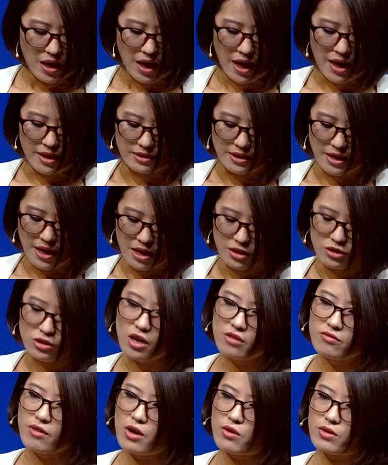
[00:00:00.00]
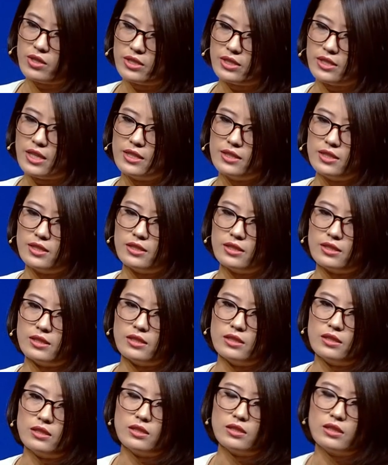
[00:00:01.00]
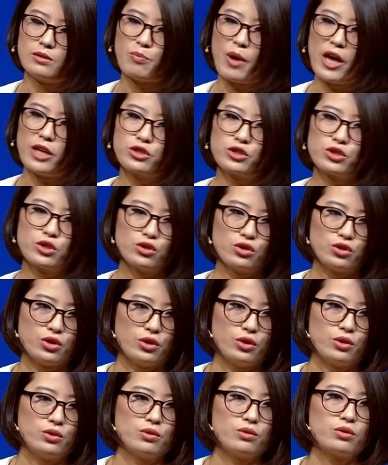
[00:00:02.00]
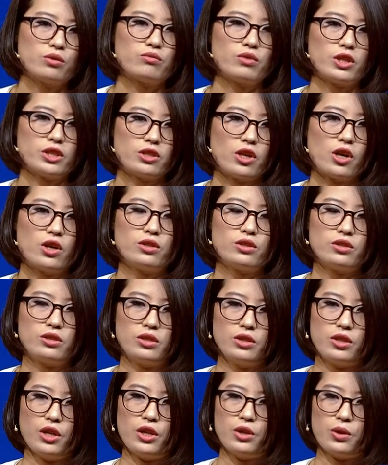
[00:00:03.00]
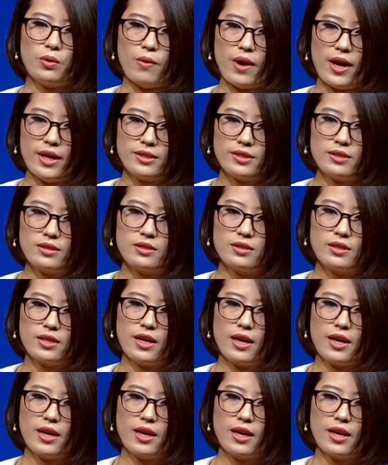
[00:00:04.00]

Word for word: At the end of our sentences, Pastor Yoon returned to the U S,